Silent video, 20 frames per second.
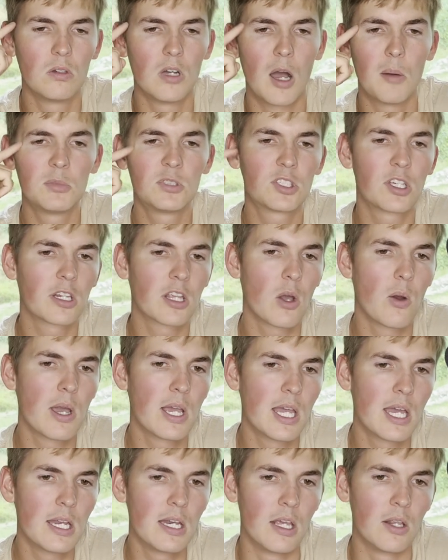I'm just going to go
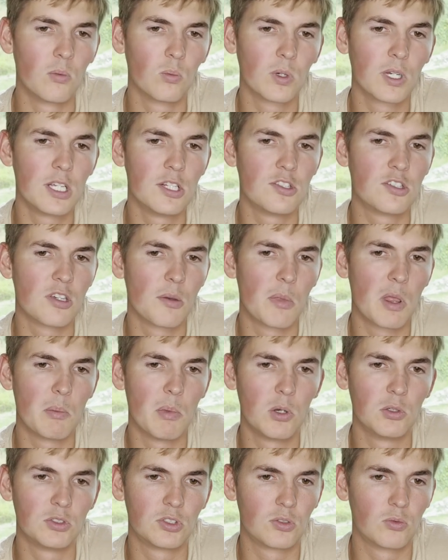ahead and read some of the
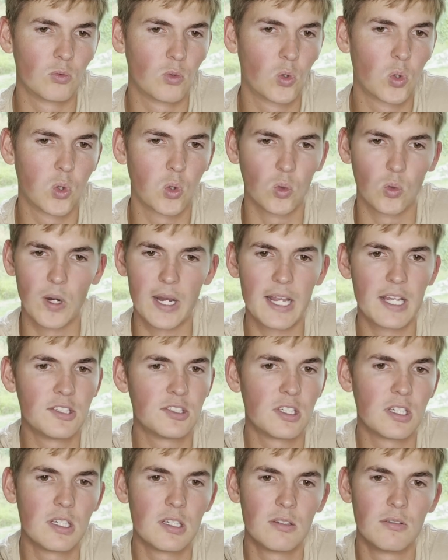most
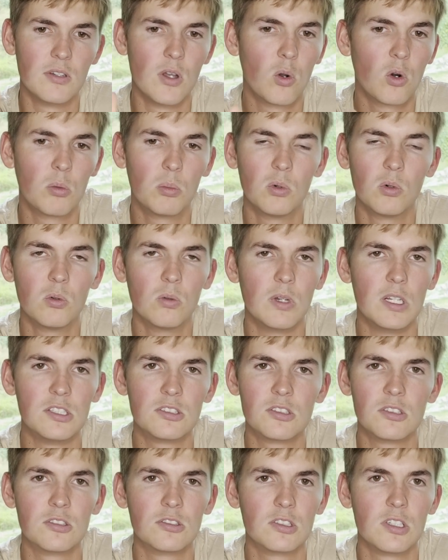crazy notable
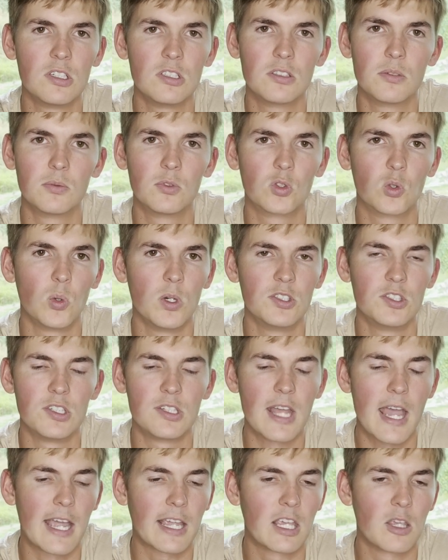instances of squids
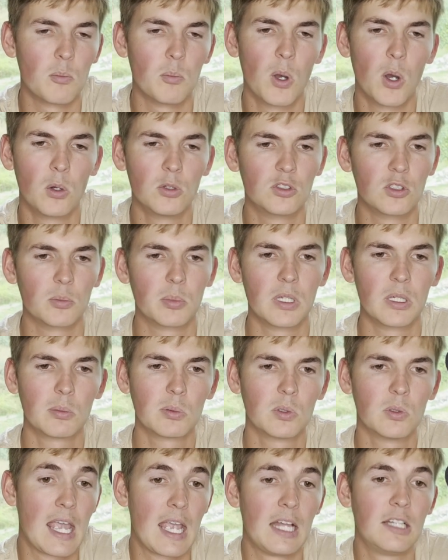attacking boats or
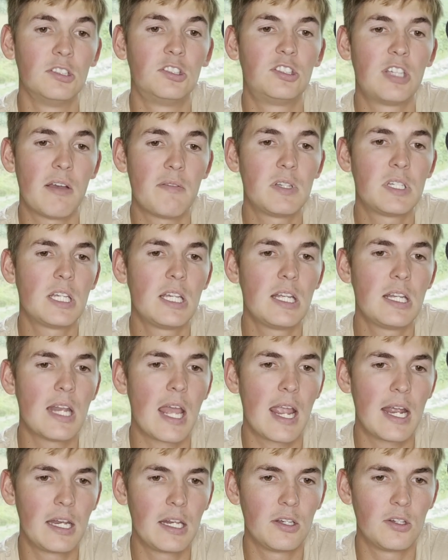people. In
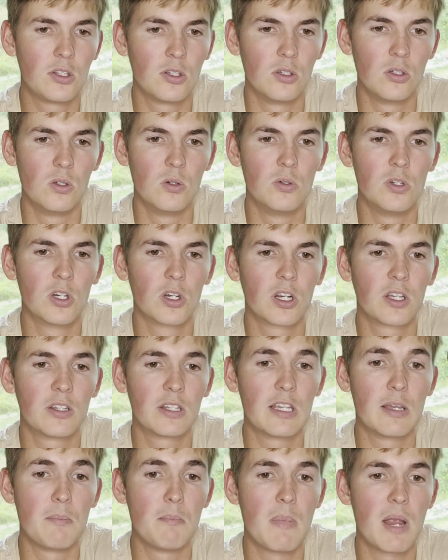1782, during
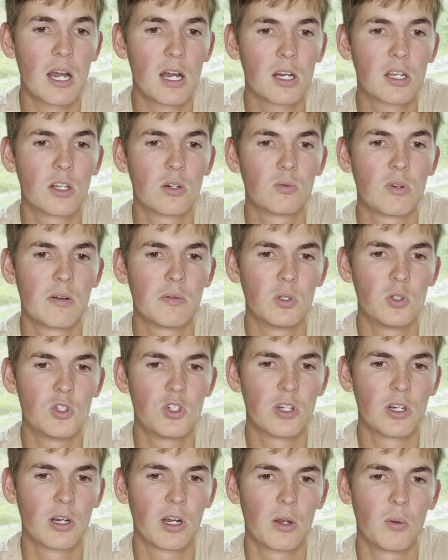the American
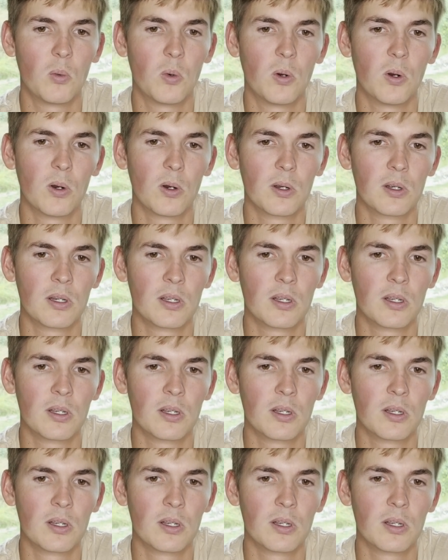Revolutionary War,